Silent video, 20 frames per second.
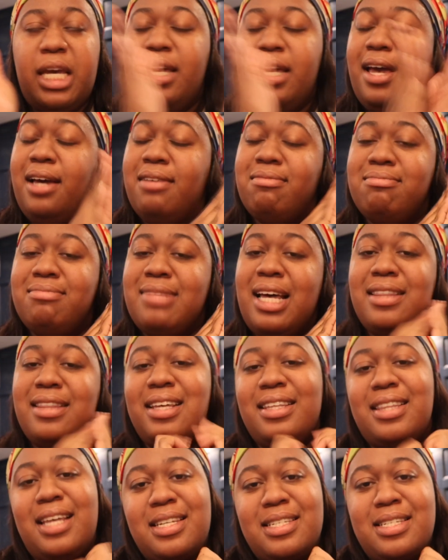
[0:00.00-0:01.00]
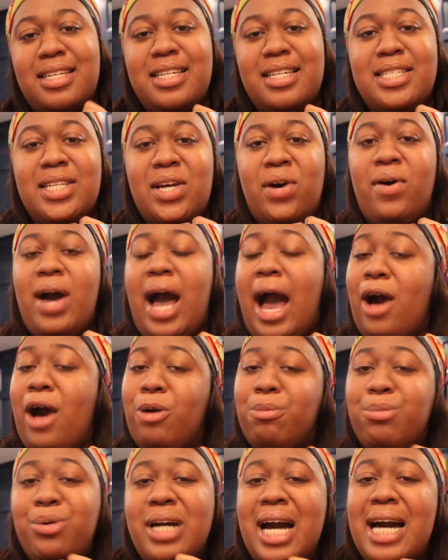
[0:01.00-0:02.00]
yeah, I think that's it. So I
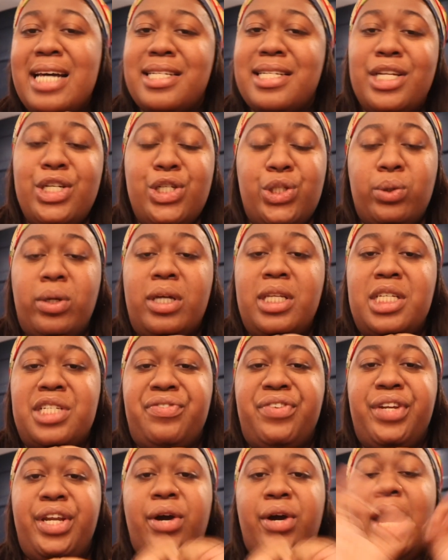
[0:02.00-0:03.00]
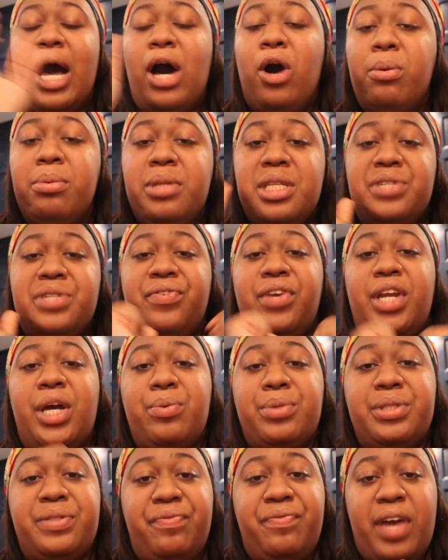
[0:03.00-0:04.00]
hope you guys enjoyed this video. I hope this video
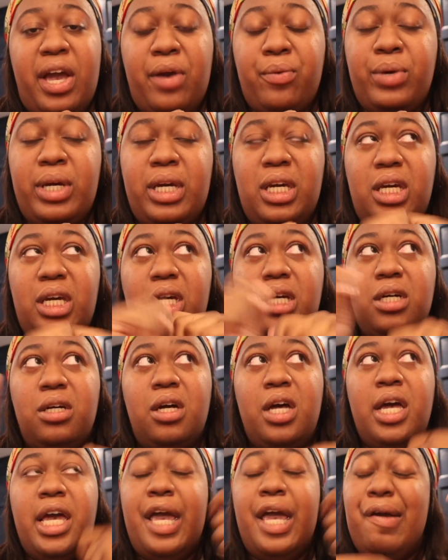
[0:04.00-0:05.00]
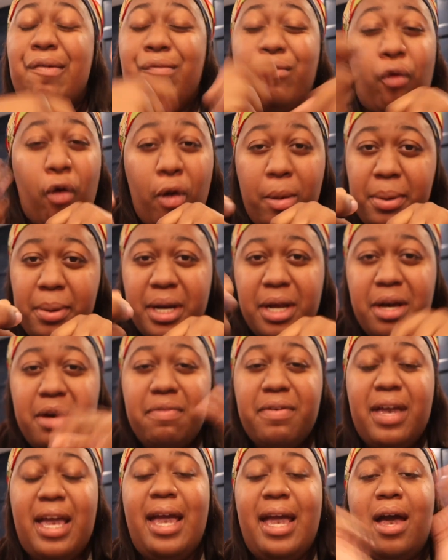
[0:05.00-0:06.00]
was very
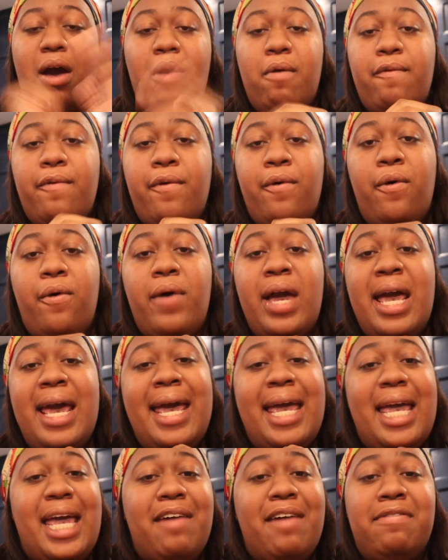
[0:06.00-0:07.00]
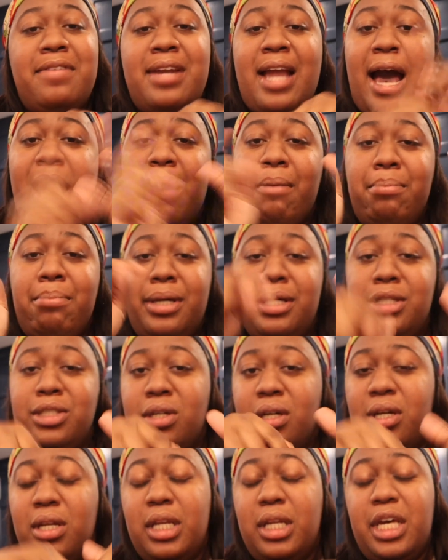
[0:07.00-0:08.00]
informative and helpful. If not, be
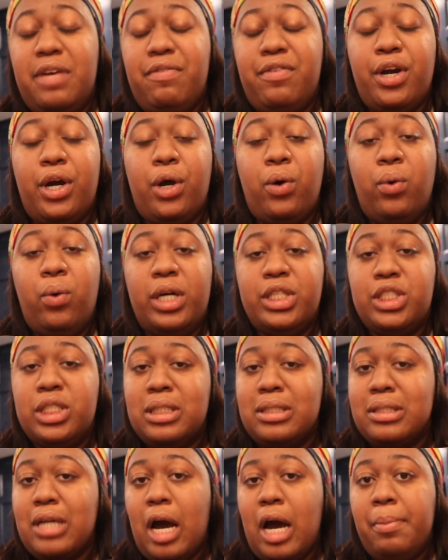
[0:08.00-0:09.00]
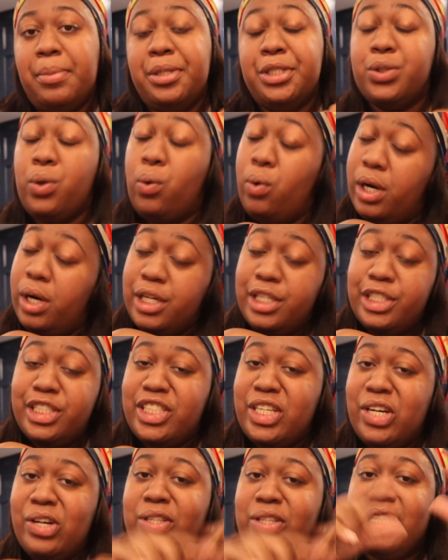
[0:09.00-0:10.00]
sure to leave your questions, comments, or
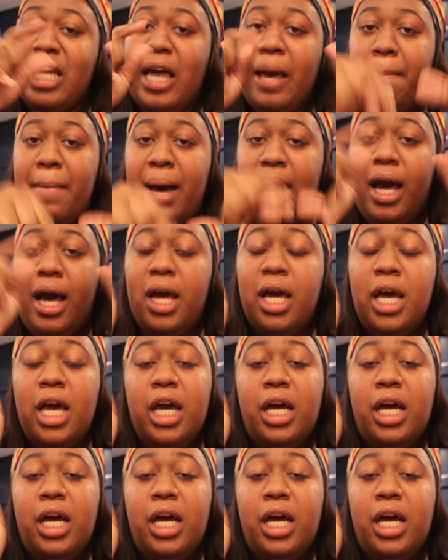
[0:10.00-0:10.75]
concerns in my